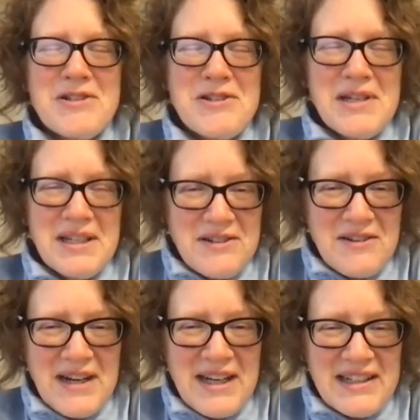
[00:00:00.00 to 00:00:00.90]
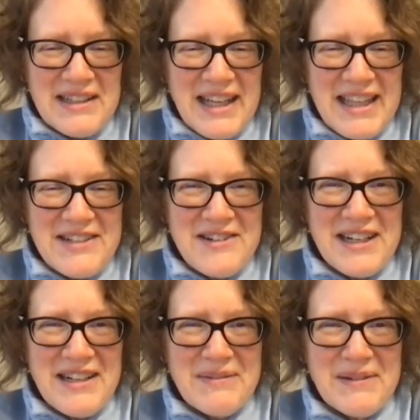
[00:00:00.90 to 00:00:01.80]
Judy and Norel. I think
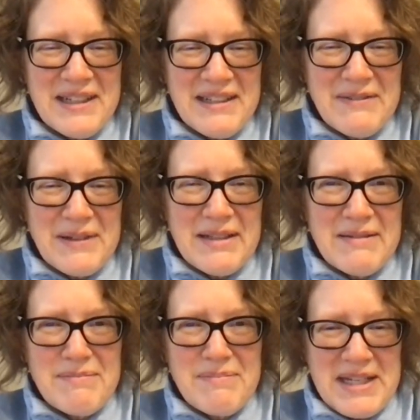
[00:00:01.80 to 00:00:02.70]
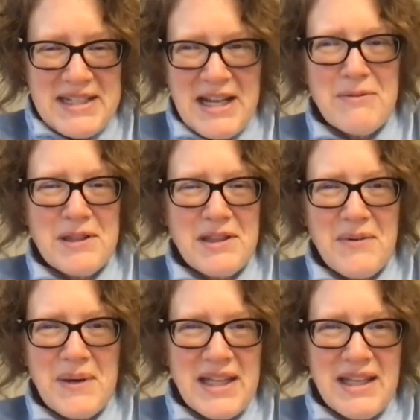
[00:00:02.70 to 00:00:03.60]
Norel would be done with the
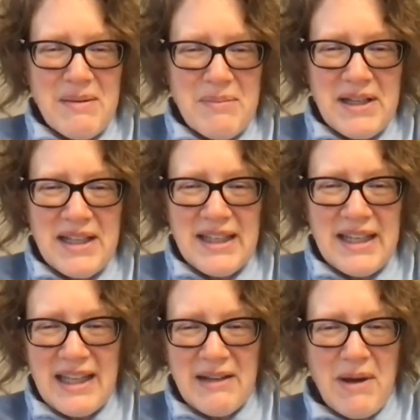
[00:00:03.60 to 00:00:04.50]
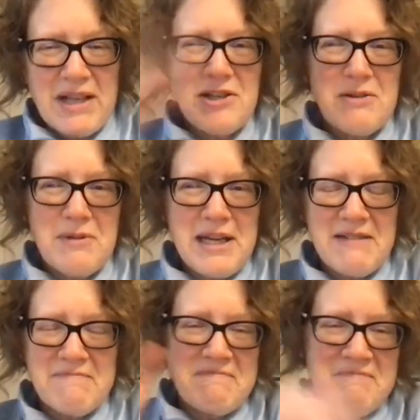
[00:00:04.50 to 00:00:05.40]
Queen completely. Like, why should
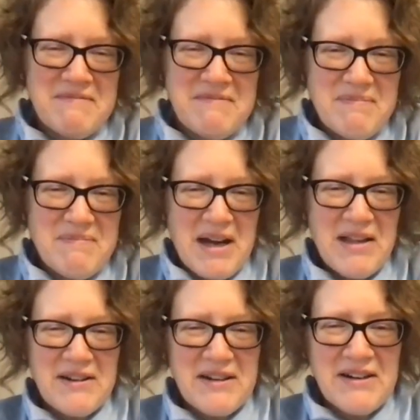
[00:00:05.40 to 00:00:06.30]
we bother at